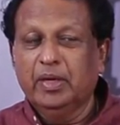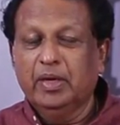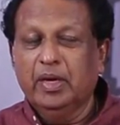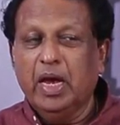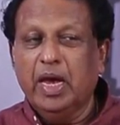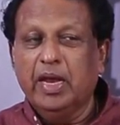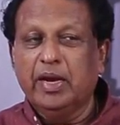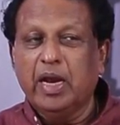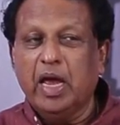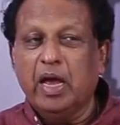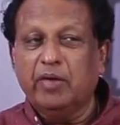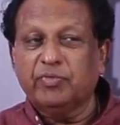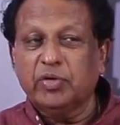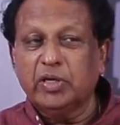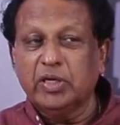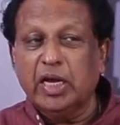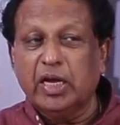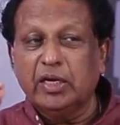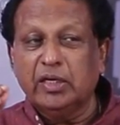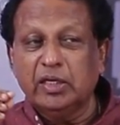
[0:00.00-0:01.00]
And after
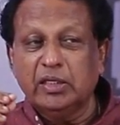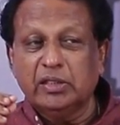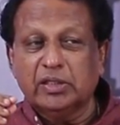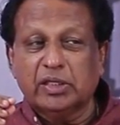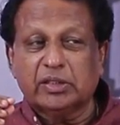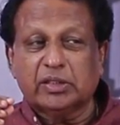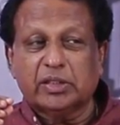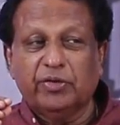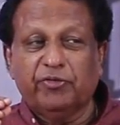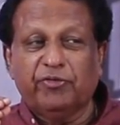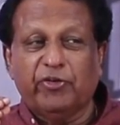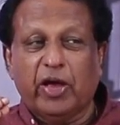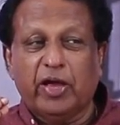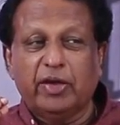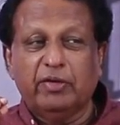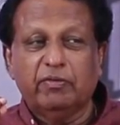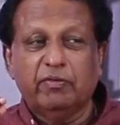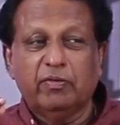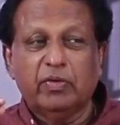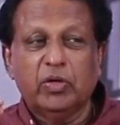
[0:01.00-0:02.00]

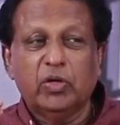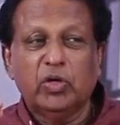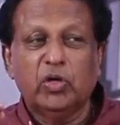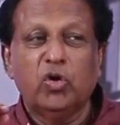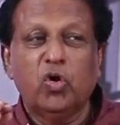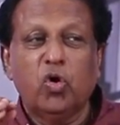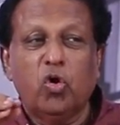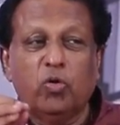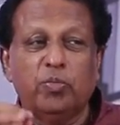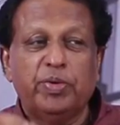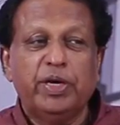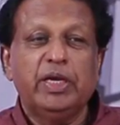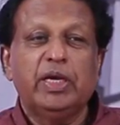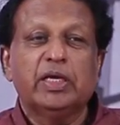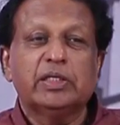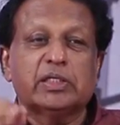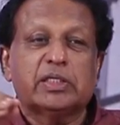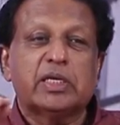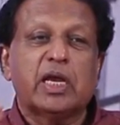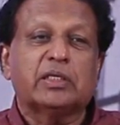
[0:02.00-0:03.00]
1965, nobody
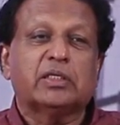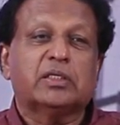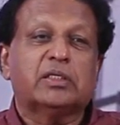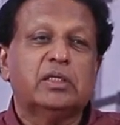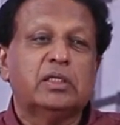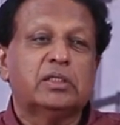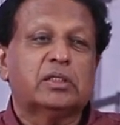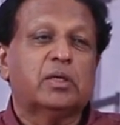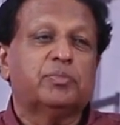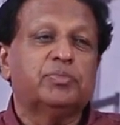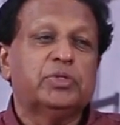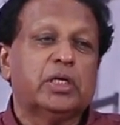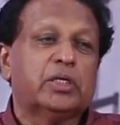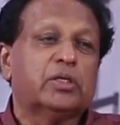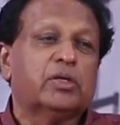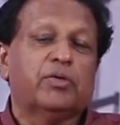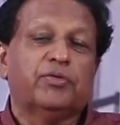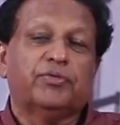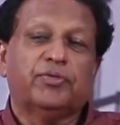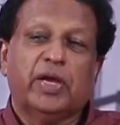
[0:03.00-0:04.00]
has touched the
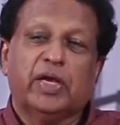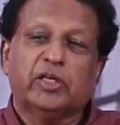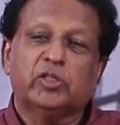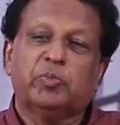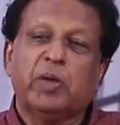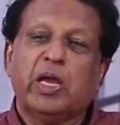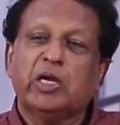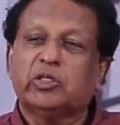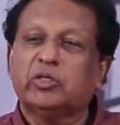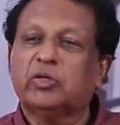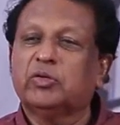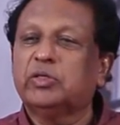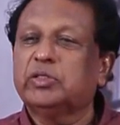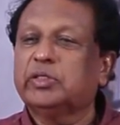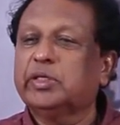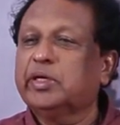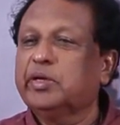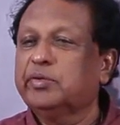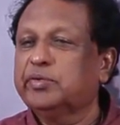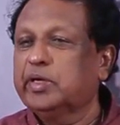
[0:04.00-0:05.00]
subject of expansion of the
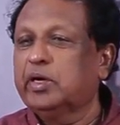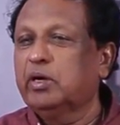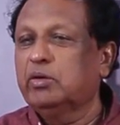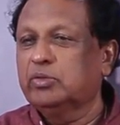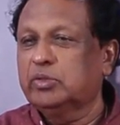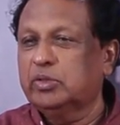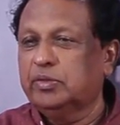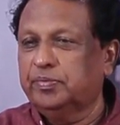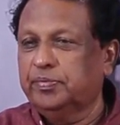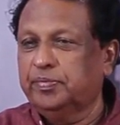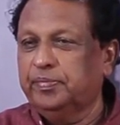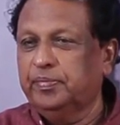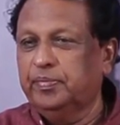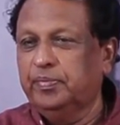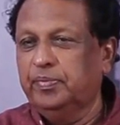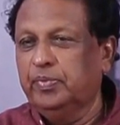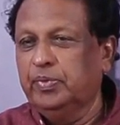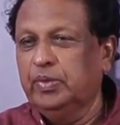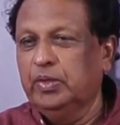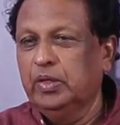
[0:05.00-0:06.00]
Security Council.
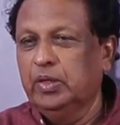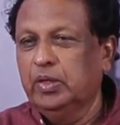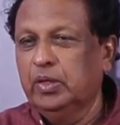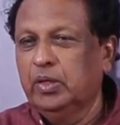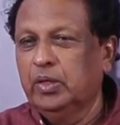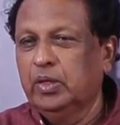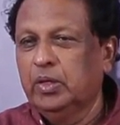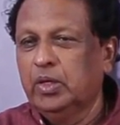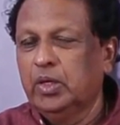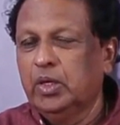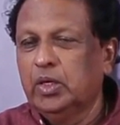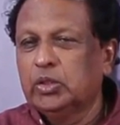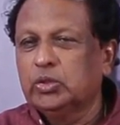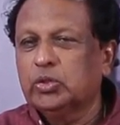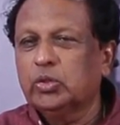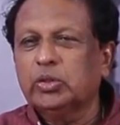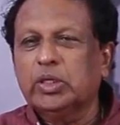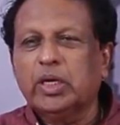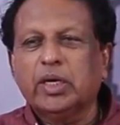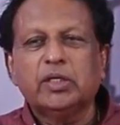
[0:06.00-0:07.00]

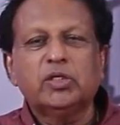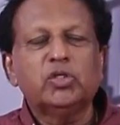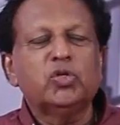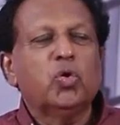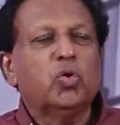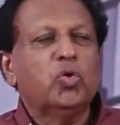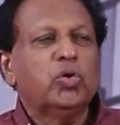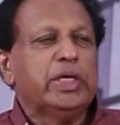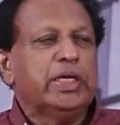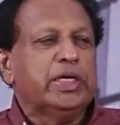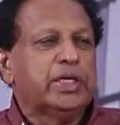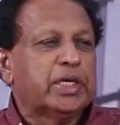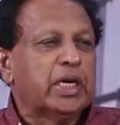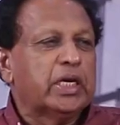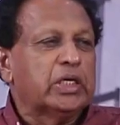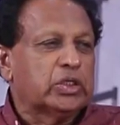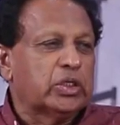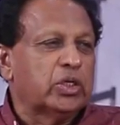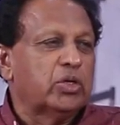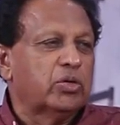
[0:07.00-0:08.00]
So there is no
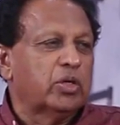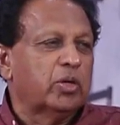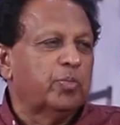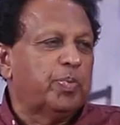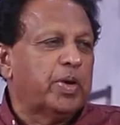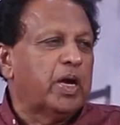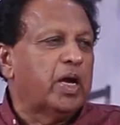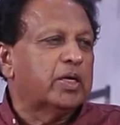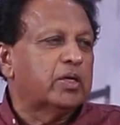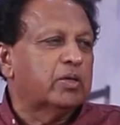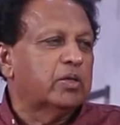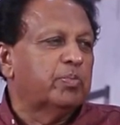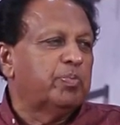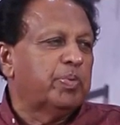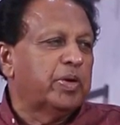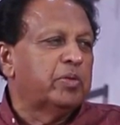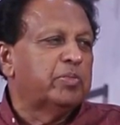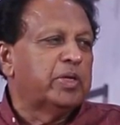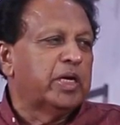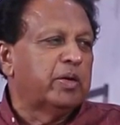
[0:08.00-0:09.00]
intention on the part of the
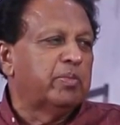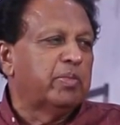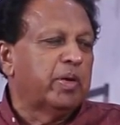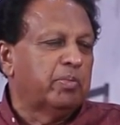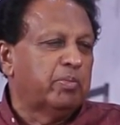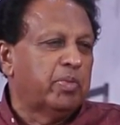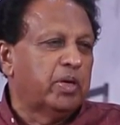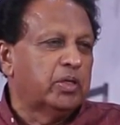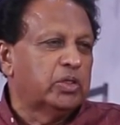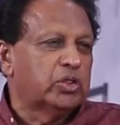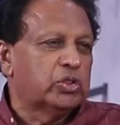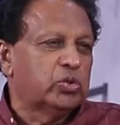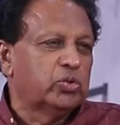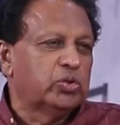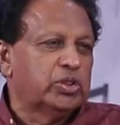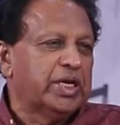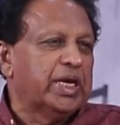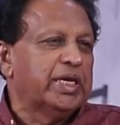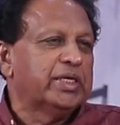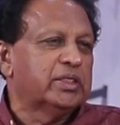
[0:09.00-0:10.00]
permanent members to
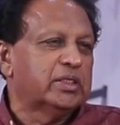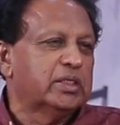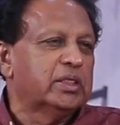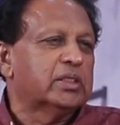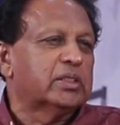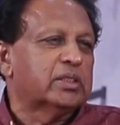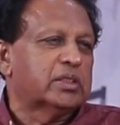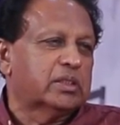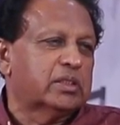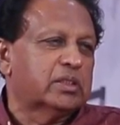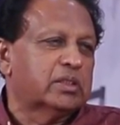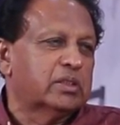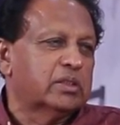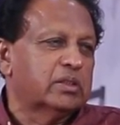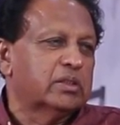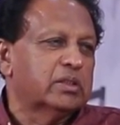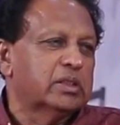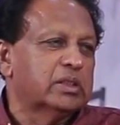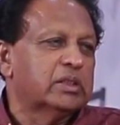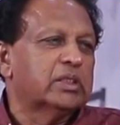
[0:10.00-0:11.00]
change this,
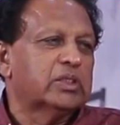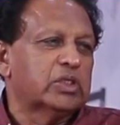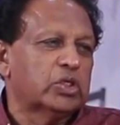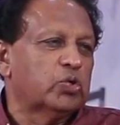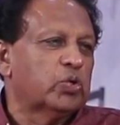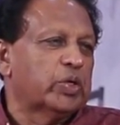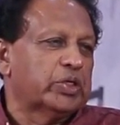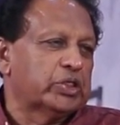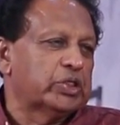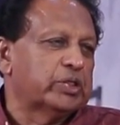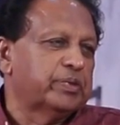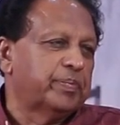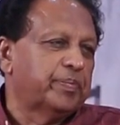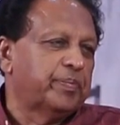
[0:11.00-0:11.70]
this situation.